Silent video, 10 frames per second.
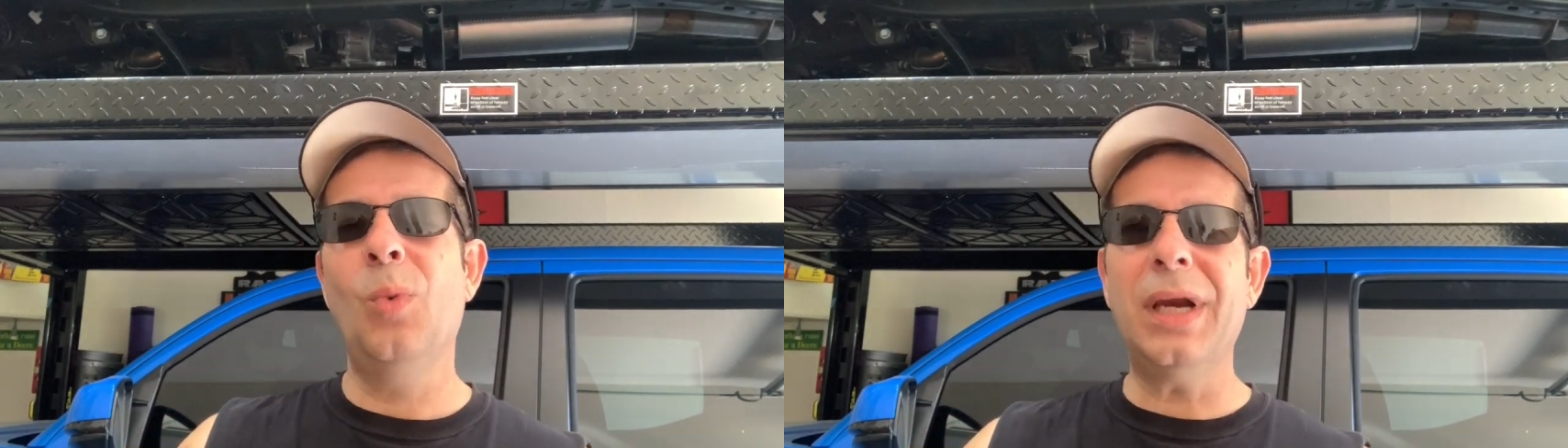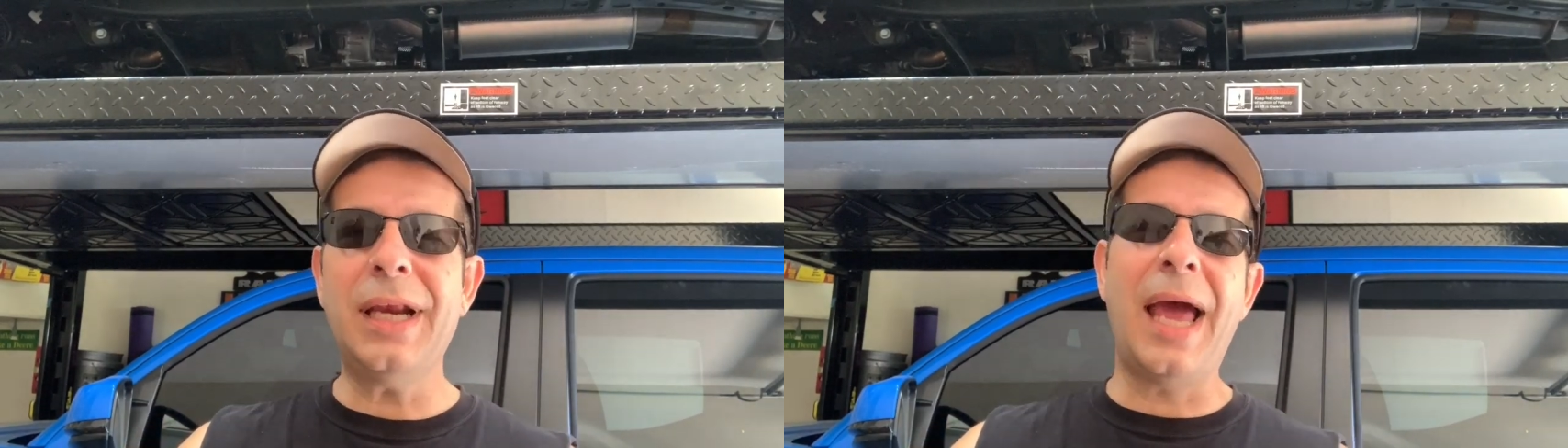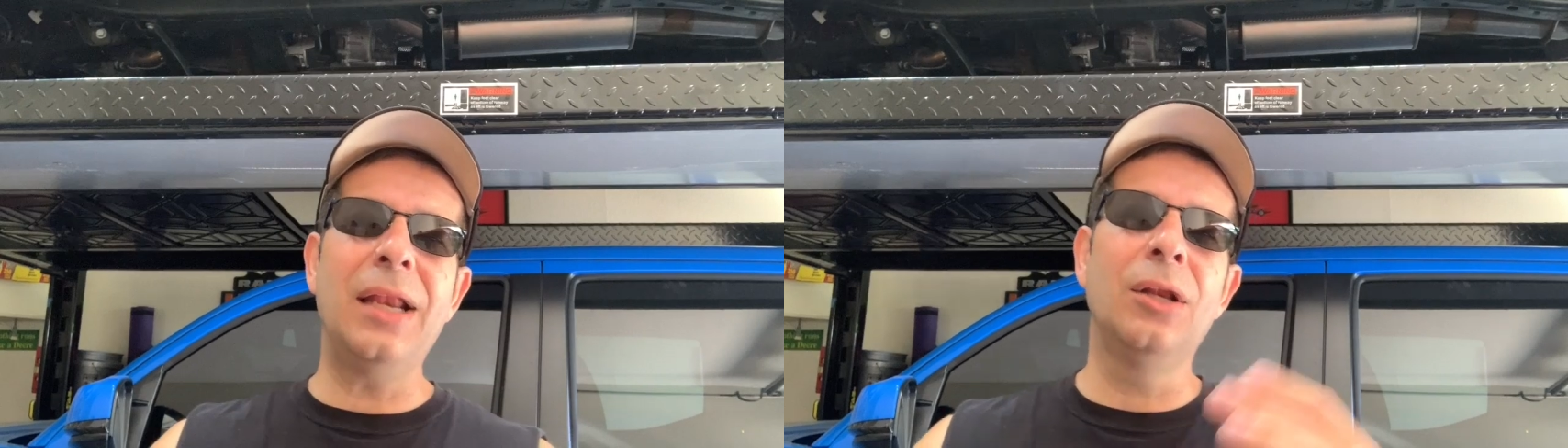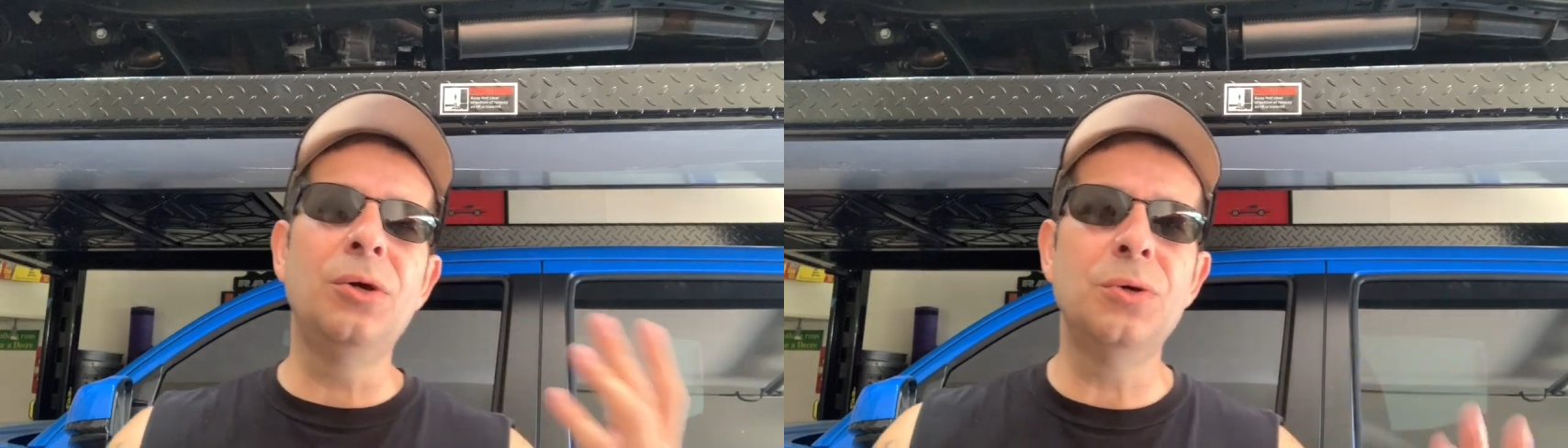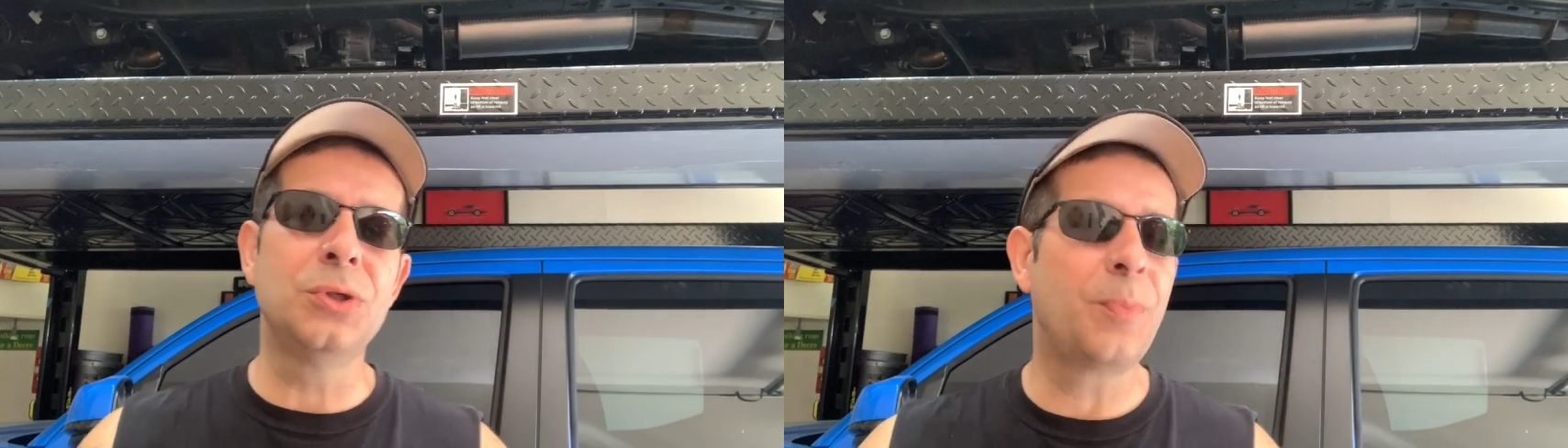What did I
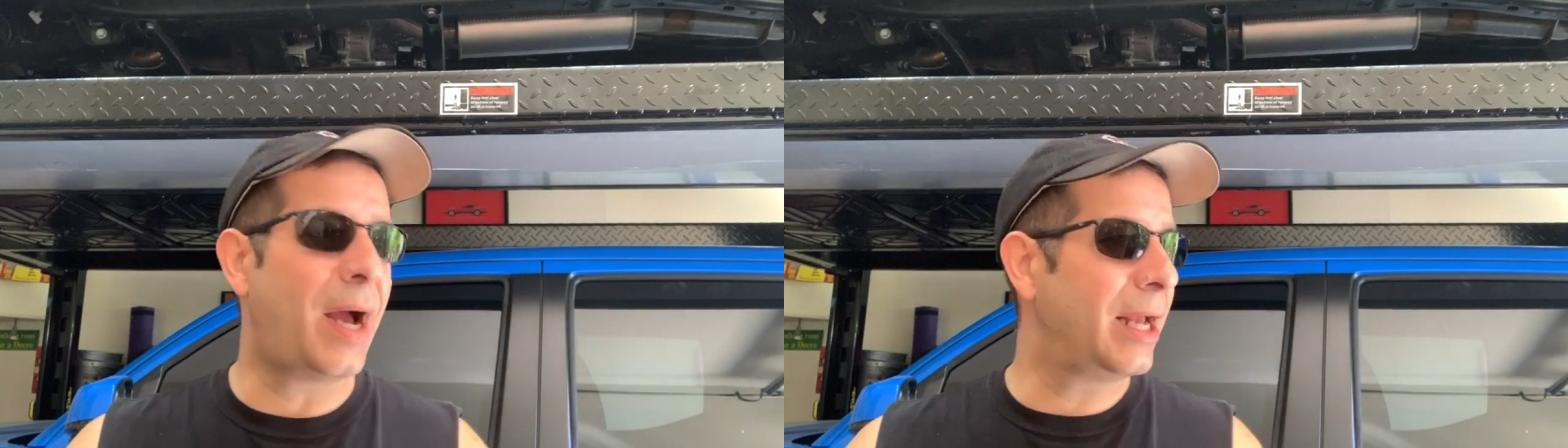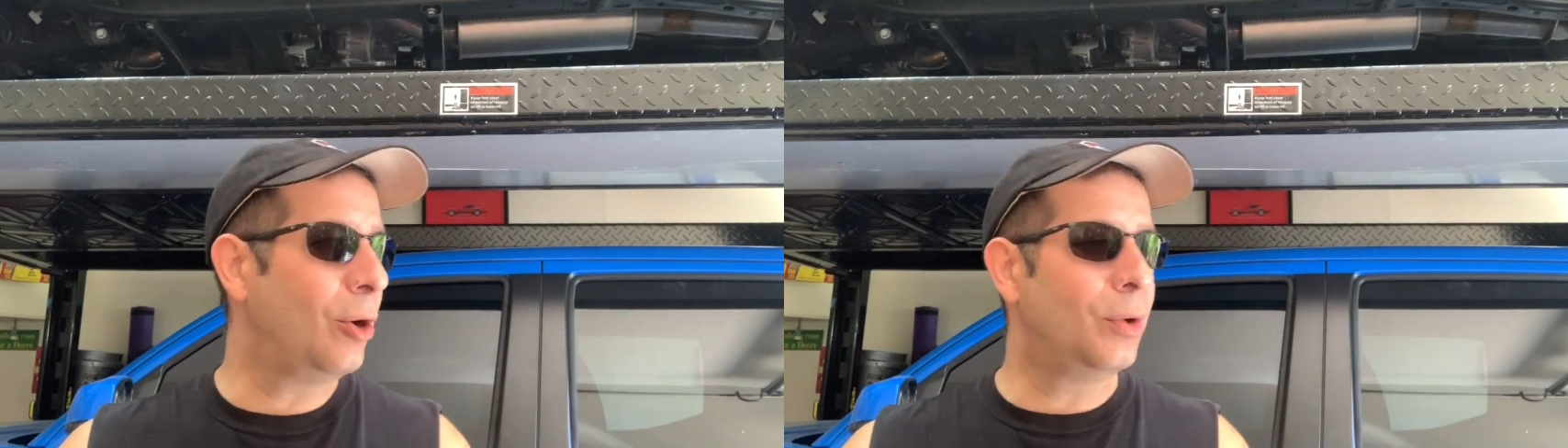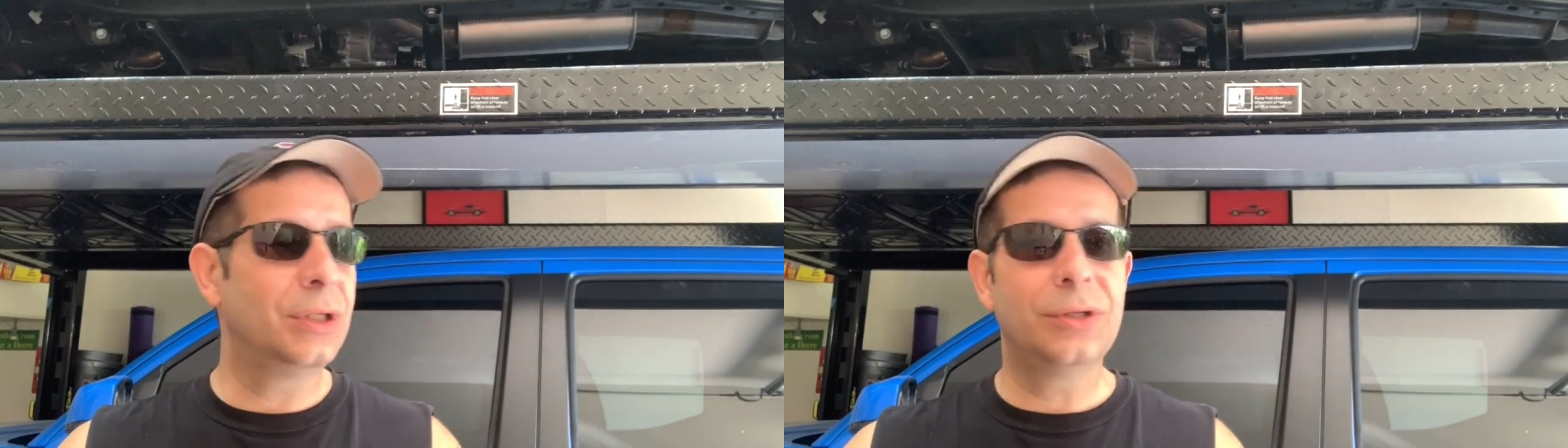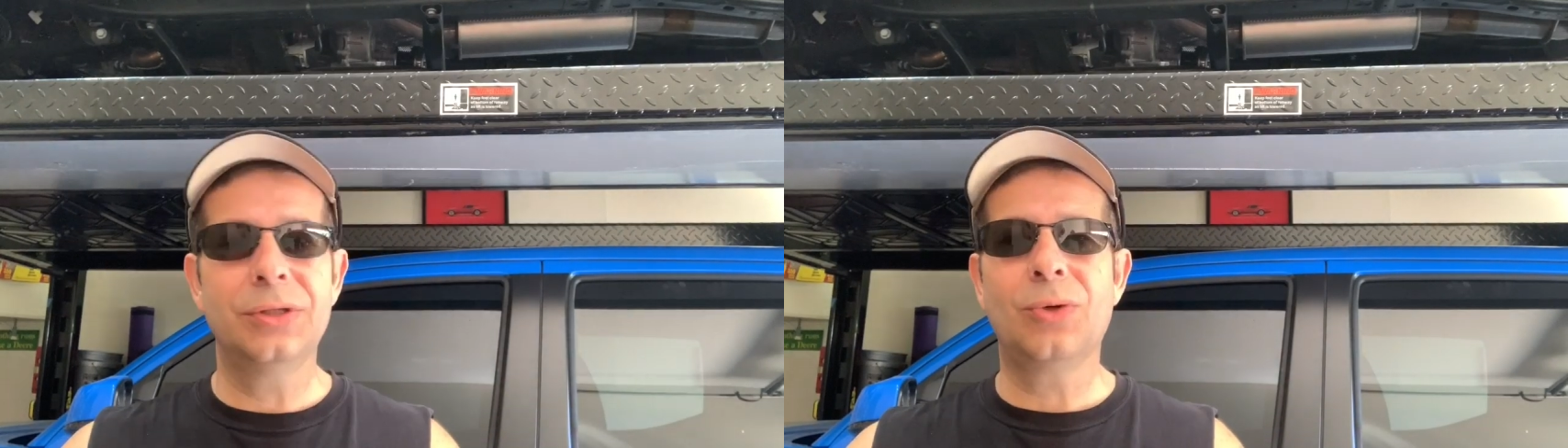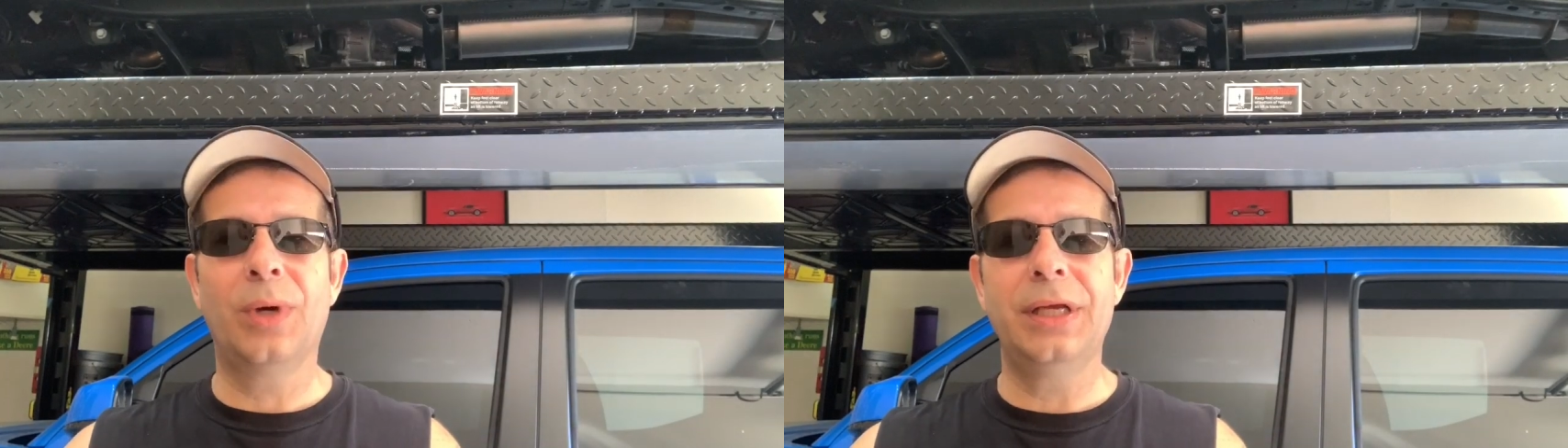lose by going to the
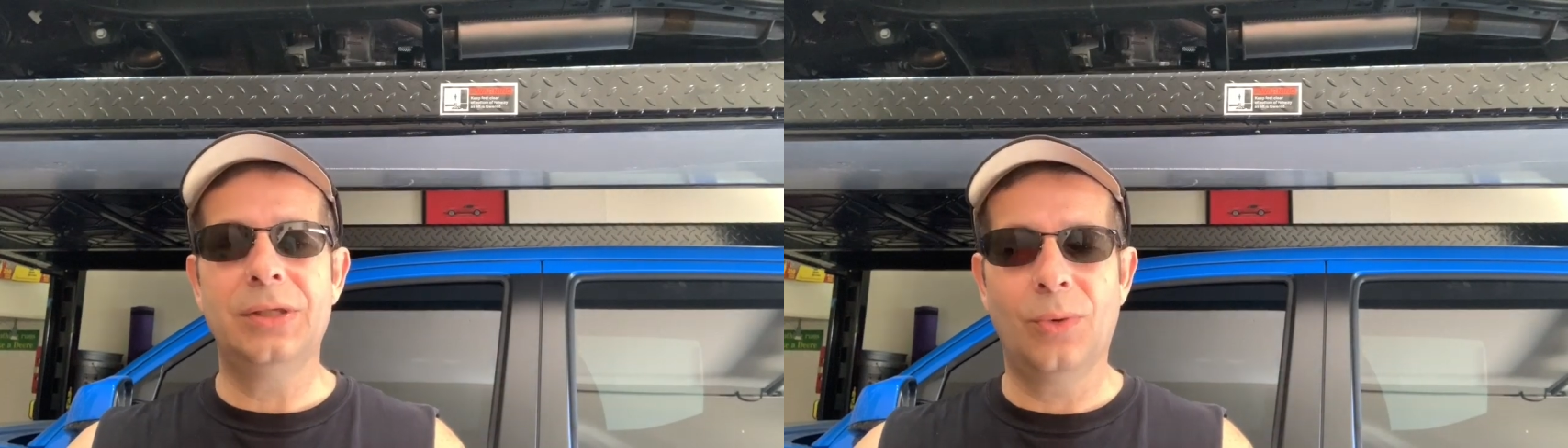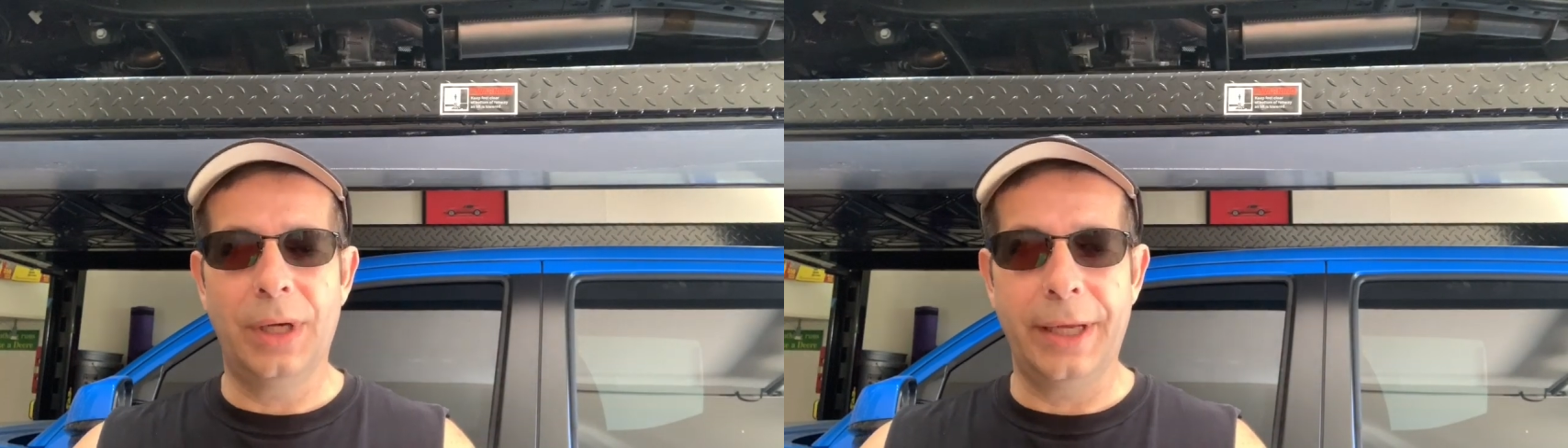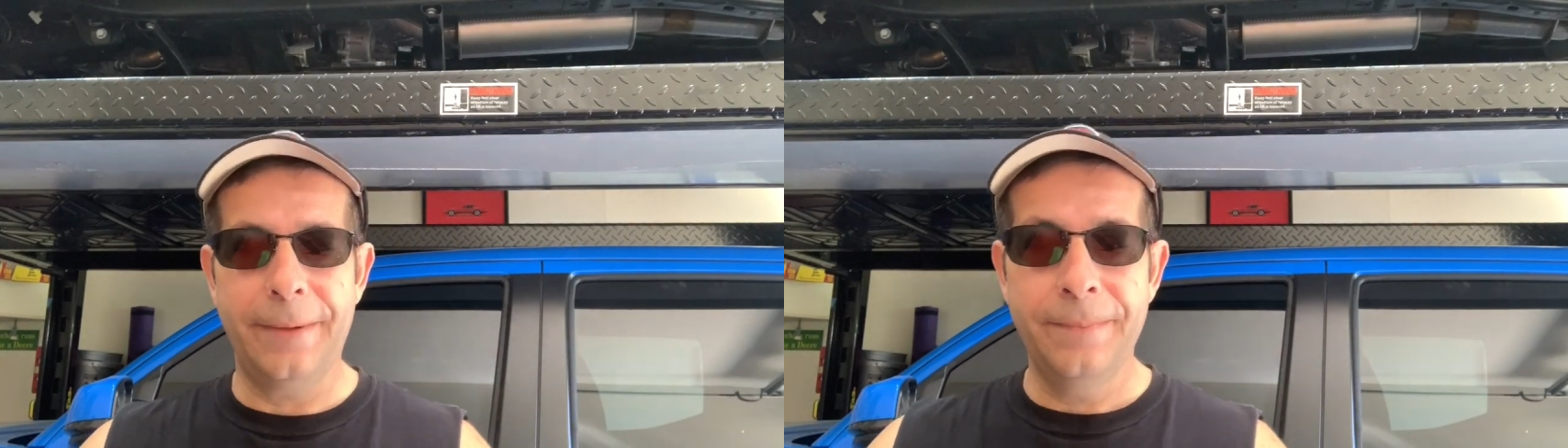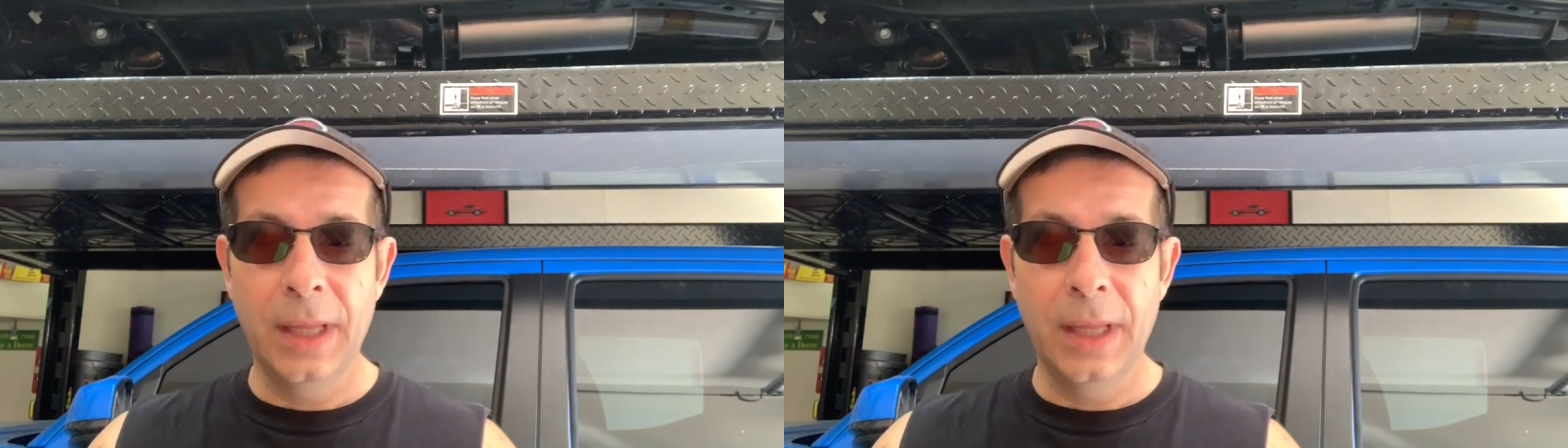2020?